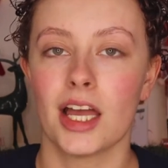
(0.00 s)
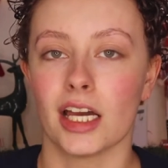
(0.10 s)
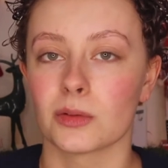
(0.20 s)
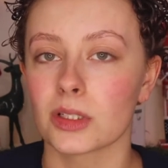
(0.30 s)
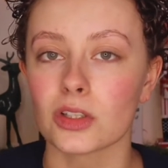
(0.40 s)
I
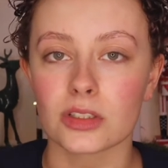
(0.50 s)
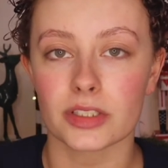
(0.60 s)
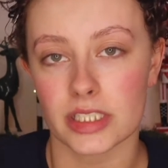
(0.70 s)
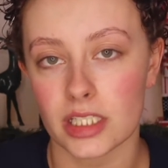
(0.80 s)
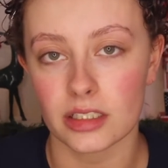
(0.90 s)
don't want to look
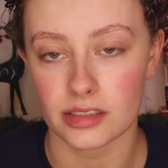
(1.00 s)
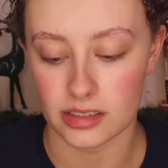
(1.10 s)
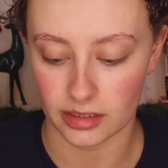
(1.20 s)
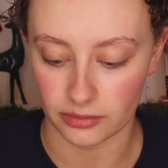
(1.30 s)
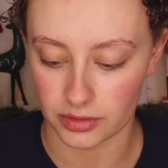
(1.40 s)
ridiculous
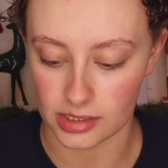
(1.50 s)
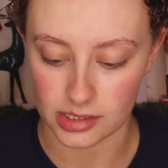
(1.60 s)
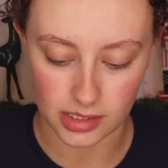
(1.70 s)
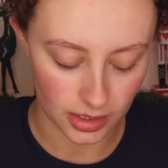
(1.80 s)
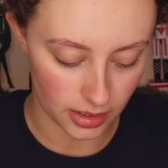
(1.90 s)
tonight for this
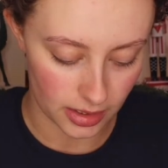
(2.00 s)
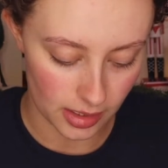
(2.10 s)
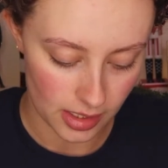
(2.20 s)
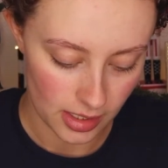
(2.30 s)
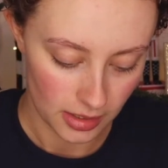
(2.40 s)

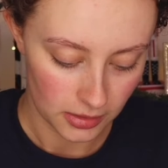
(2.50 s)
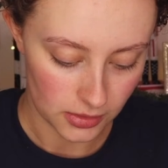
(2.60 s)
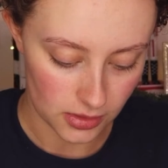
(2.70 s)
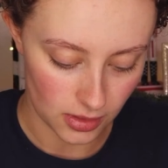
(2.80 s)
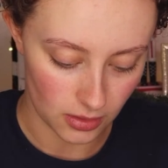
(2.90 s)
dinner,
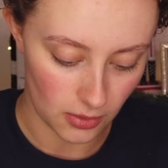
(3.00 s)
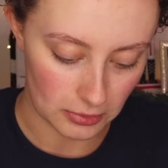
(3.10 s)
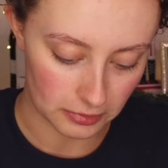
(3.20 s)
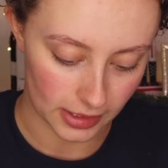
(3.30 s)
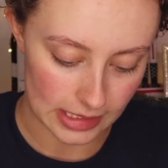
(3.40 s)
so
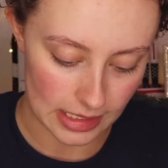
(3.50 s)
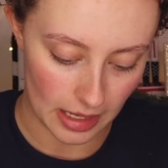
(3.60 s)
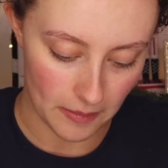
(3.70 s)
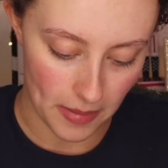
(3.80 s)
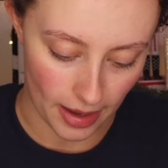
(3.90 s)
hopefully it's
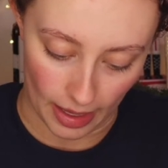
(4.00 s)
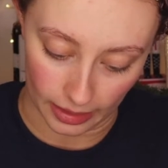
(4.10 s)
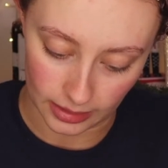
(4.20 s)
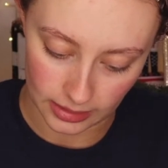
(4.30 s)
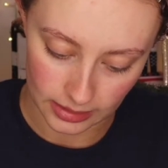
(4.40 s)
not
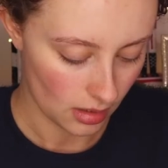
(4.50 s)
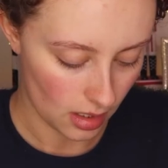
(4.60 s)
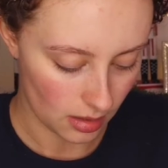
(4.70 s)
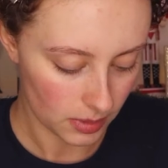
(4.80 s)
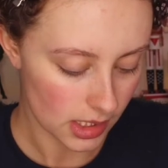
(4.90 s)
bad.
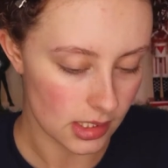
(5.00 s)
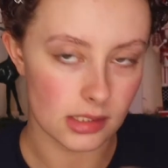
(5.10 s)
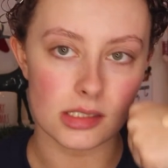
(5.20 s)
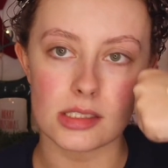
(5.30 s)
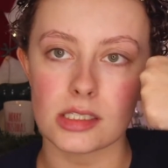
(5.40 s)

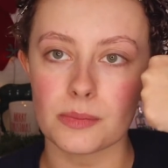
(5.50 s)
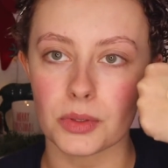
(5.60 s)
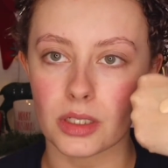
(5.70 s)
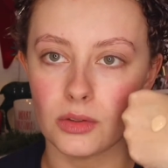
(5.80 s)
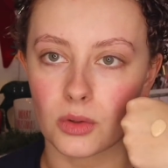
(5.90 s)
Consistency is
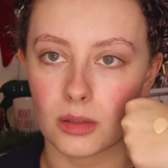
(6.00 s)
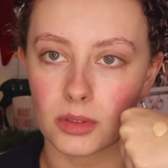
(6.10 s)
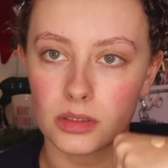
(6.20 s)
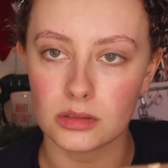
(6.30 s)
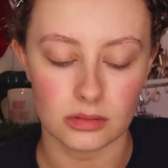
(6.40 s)
pretty
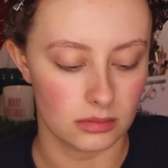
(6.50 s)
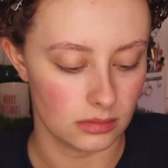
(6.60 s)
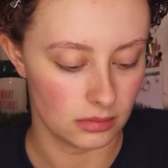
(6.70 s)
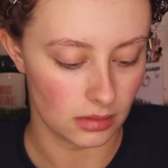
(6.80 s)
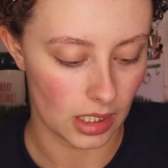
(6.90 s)
normal.
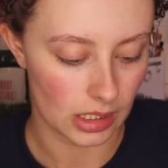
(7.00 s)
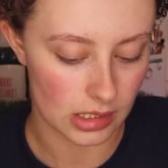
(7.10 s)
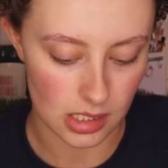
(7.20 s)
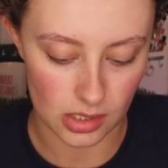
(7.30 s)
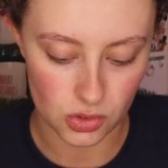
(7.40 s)
Like,
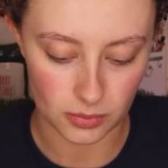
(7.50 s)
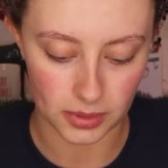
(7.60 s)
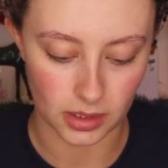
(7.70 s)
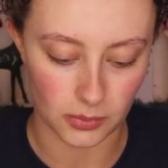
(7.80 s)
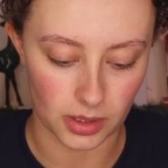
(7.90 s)
it's not super
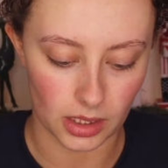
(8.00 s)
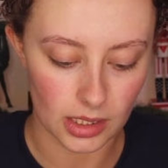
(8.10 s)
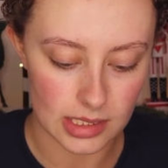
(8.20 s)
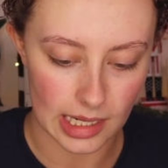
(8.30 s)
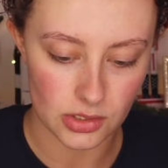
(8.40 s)
liquidy,
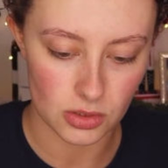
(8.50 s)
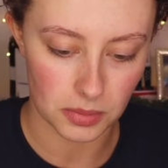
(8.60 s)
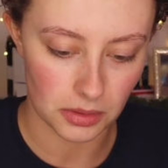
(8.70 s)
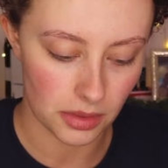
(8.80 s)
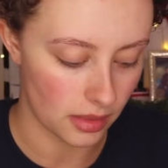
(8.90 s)
it's not
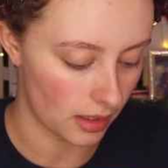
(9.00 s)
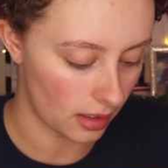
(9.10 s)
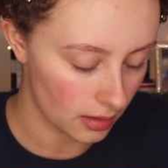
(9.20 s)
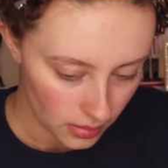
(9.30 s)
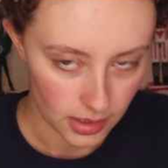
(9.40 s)
super
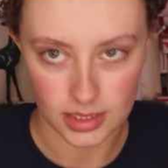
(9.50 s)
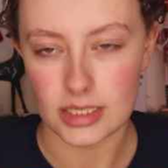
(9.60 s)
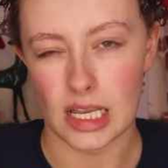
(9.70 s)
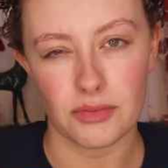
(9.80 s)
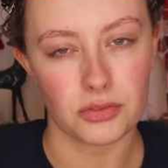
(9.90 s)
thick. It
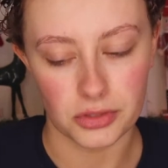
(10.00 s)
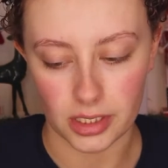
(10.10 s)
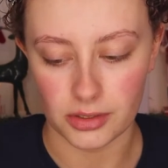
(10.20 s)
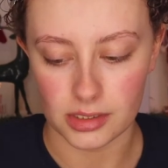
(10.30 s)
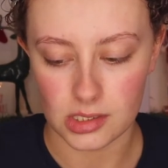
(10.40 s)
does have a
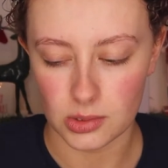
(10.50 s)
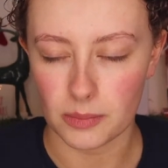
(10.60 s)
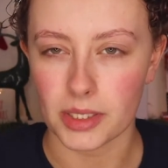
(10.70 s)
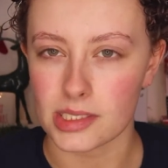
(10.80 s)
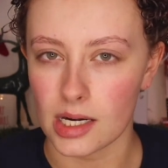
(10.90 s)
fragrance to it,
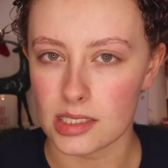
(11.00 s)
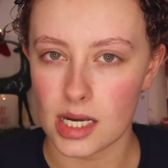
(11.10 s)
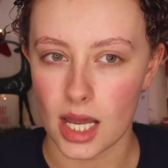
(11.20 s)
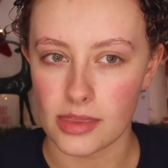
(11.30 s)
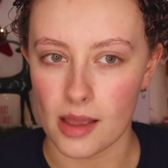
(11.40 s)
but it's honestly
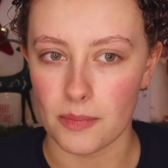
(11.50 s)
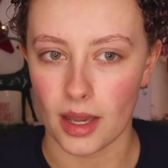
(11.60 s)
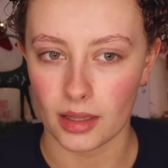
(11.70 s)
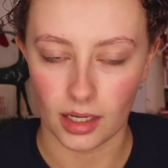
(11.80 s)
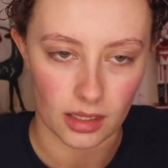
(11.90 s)
not that
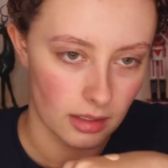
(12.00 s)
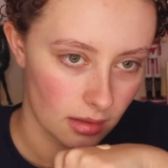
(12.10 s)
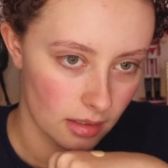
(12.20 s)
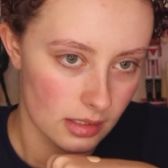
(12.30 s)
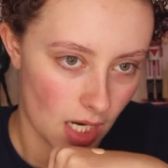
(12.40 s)
bad. Like, I think
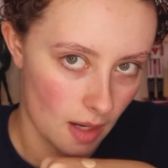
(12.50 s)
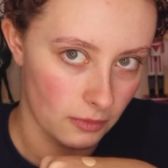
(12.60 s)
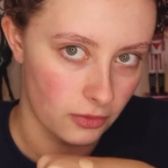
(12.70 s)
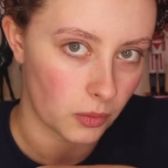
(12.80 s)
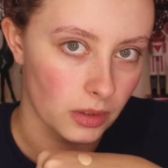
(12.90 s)
like the Tom
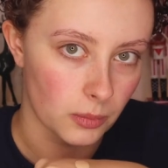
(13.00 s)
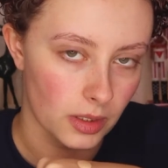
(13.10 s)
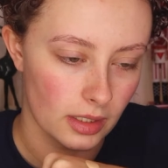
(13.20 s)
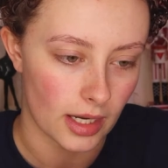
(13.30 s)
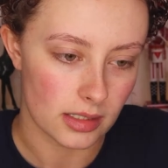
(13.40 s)
Ford
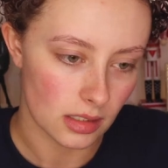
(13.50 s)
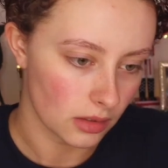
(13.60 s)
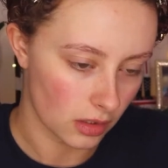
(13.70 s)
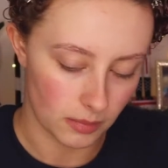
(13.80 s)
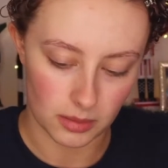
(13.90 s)
one has a
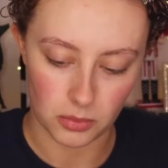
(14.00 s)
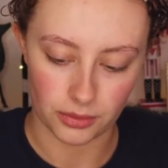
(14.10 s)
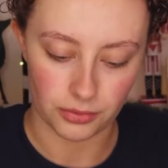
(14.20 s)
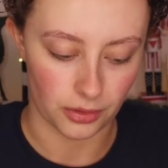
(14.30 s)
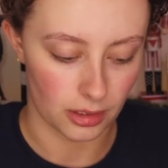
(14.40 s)
little bit more
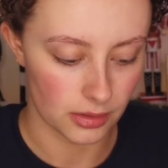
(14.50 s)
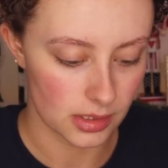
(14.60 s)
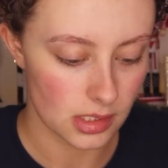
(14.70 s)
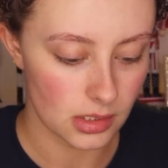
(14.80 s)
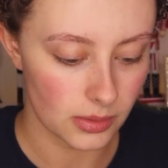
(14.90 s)

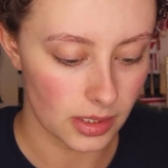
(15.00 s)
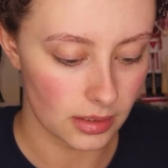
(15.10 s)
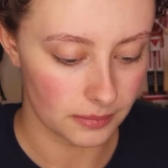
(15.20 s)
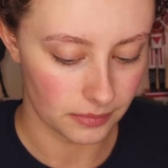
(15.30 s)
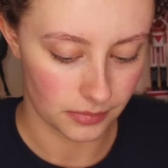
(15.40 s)
fragrance to
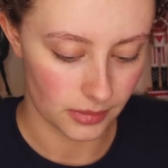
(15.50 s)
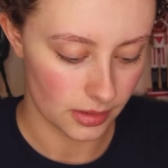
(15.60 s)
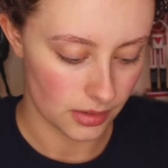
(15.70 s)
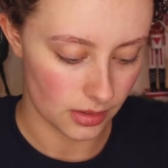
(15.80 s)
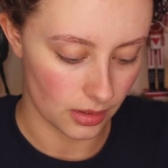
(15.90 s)
it.
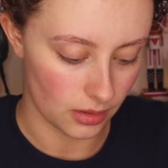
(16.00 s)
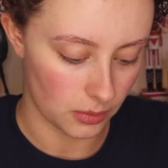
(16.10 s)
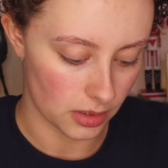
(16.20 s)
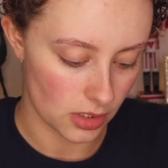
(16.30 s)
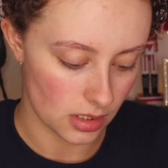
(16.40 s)
So
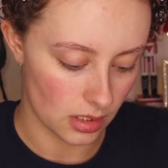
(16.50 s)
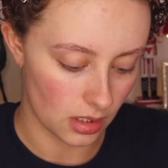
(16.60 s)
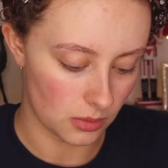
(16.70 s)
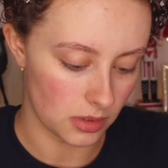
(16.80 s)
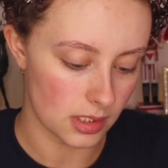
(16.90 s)
we're just gonna go
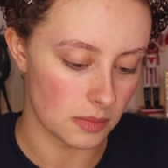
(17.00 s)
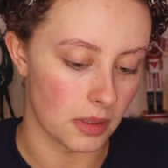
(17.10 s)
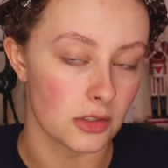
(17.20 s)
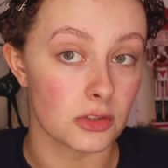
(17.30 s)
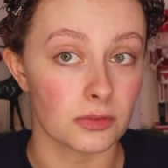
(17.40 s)
in with a
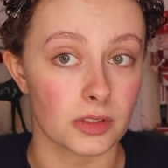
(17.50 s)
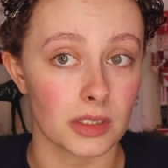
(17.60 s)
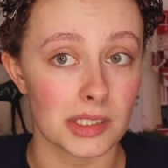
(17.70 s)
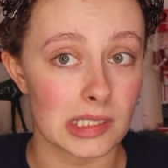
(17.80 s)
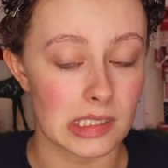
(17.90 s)
sponge
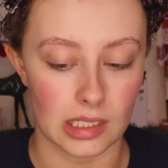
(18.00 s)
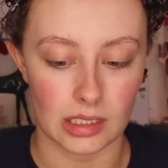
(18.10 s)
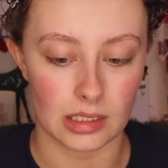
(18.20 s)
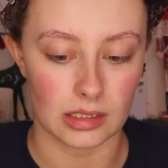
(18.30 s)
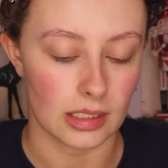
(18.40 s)
first,
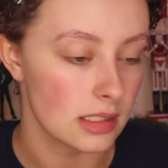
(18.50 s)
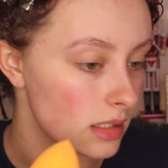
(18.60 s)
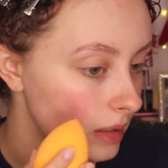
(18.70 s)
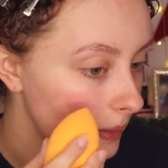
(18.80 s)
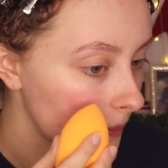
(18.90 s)
and let's
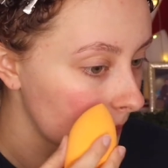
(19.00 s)
see.